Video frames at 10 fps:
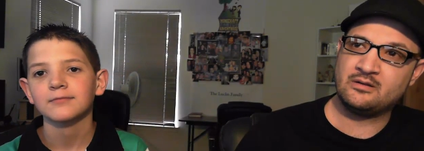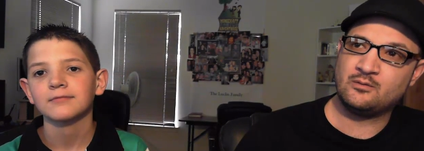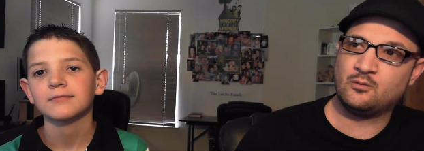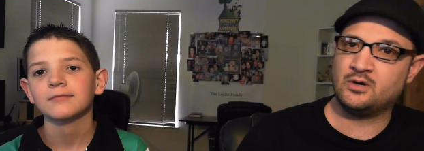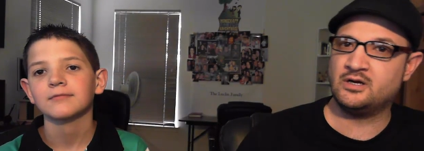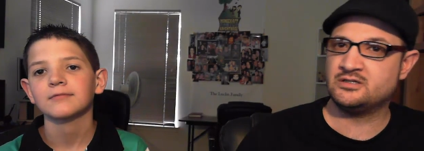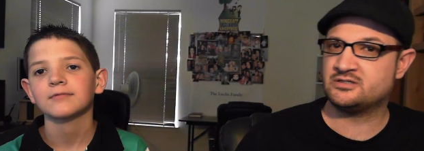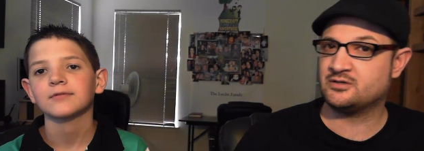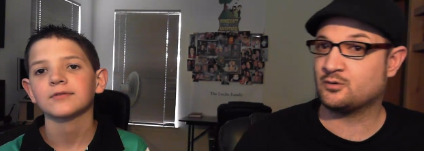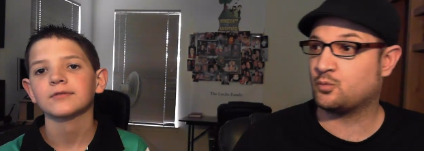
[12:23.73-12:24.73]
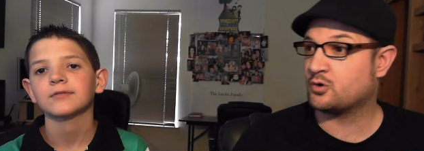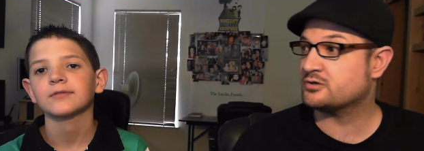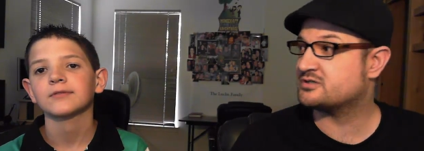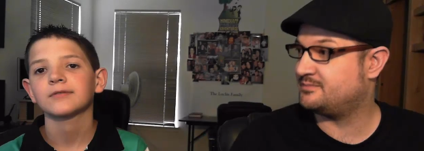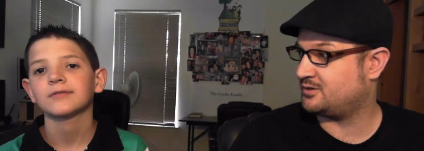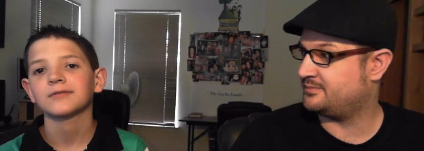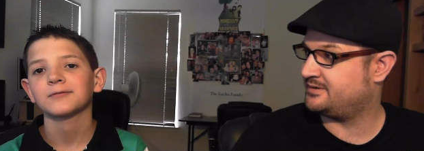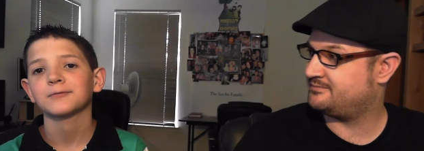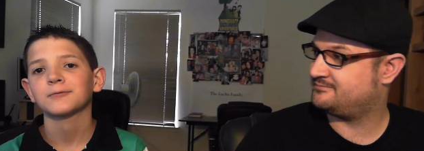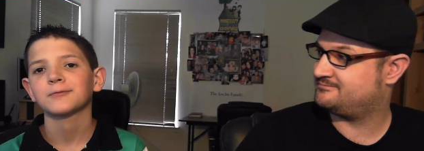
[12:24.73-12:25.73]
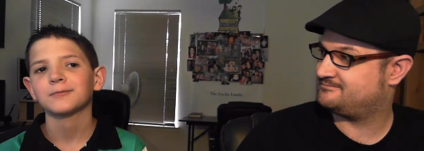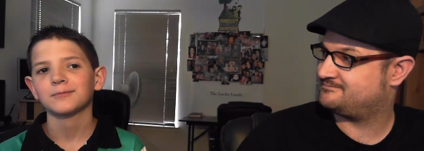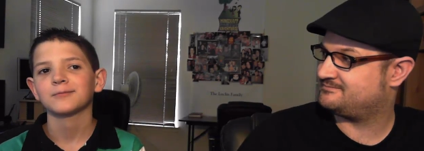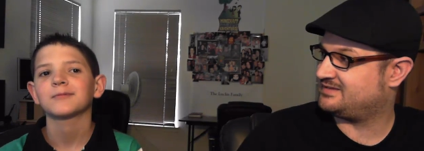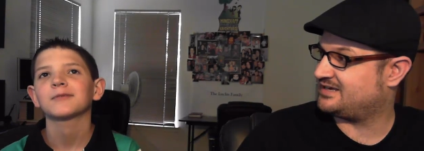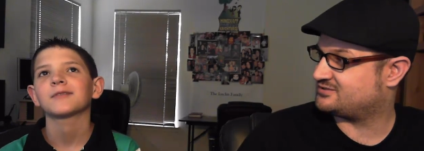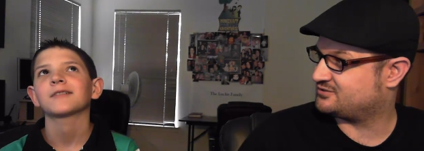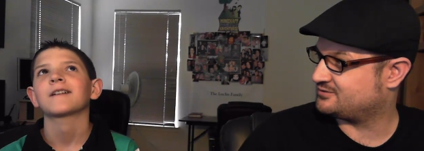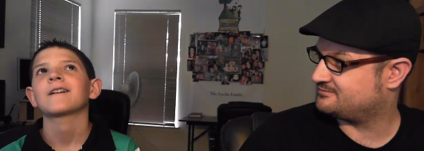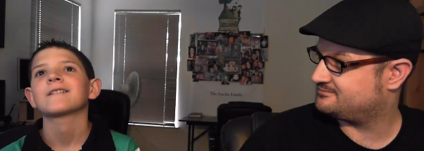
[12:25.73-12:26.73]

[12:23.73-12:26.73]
Speaker 1: was your worst moment last year?